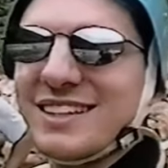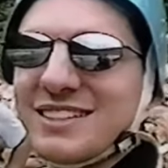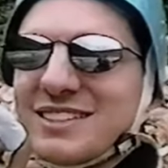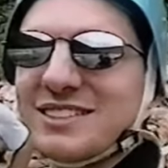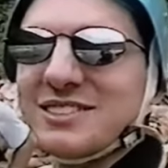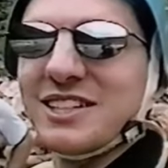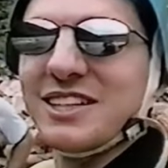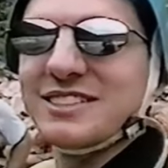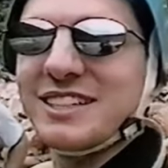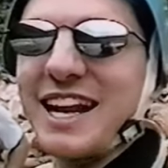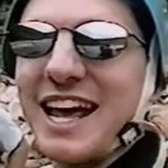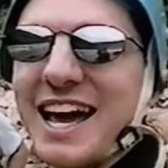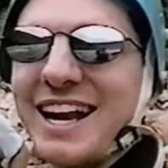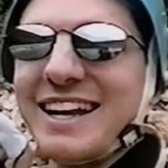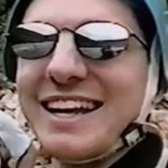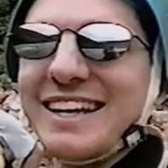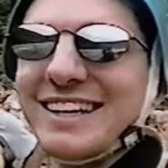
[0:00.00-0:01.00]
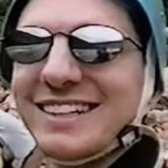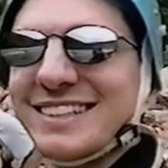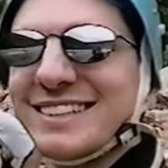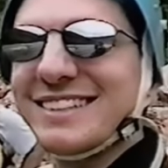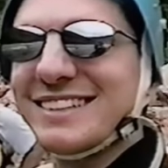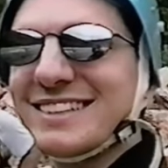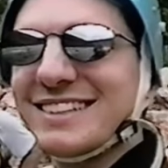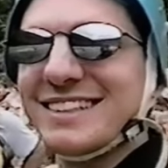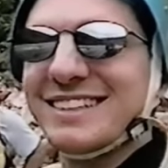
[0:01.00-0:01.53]
I have the same video in
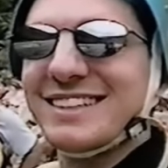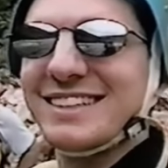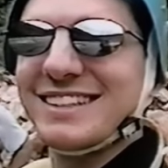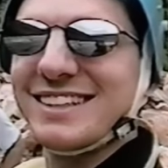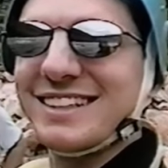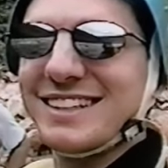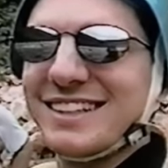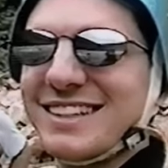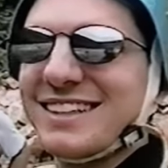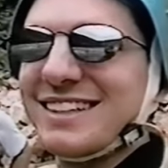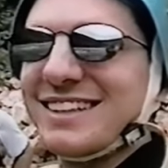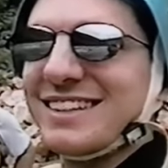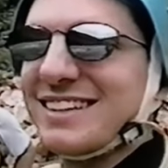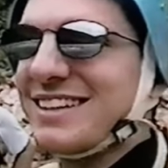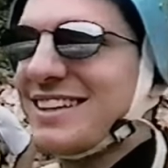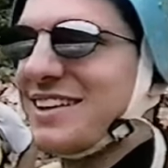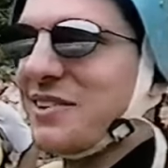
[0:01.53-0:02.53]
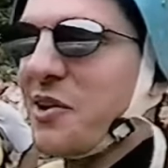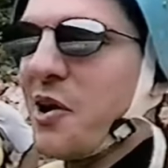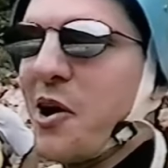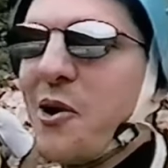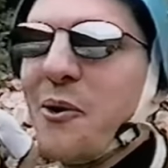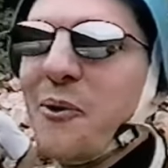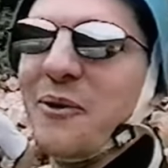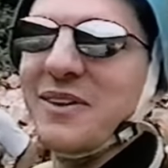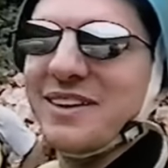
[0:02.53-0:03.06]
multiple formats for multiple
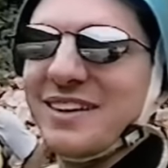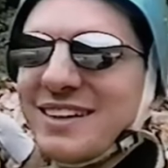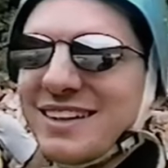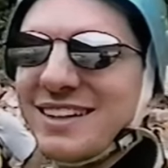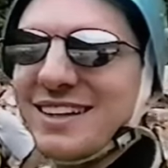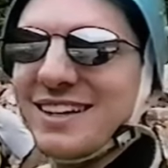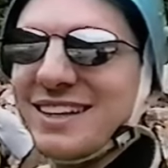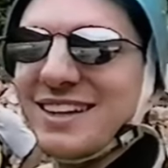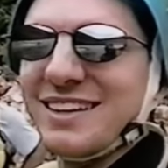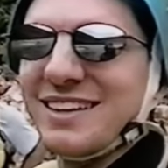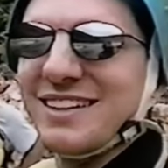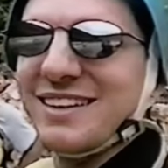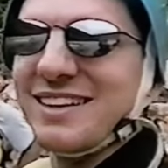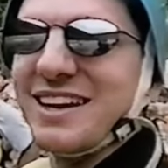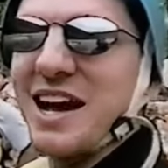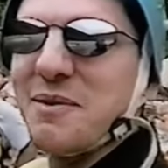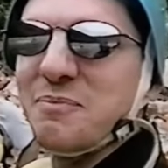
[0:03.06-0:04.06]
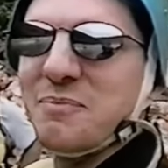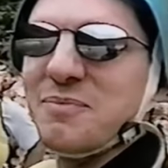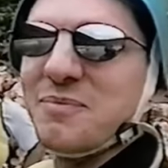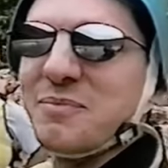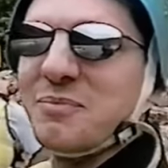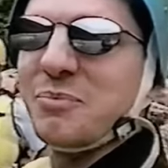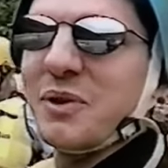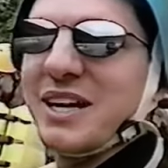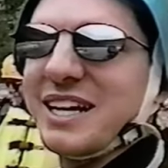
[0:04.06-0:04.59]
devices that I've used in all of my
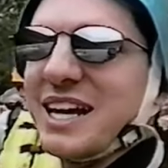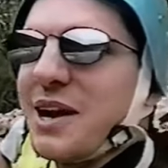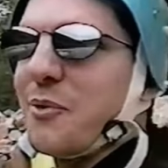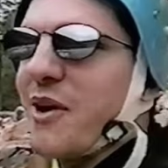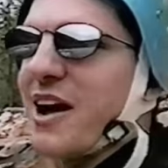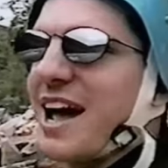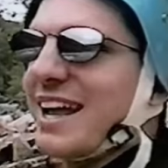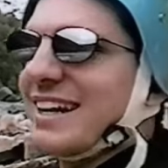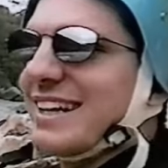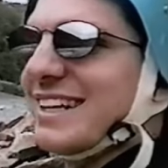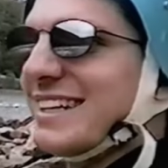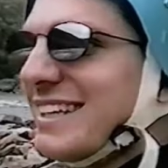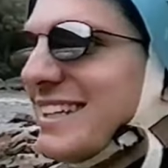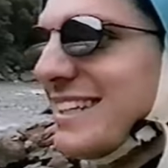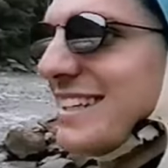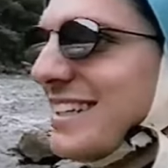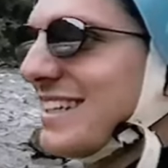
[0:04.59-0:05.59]
videos that I've put out here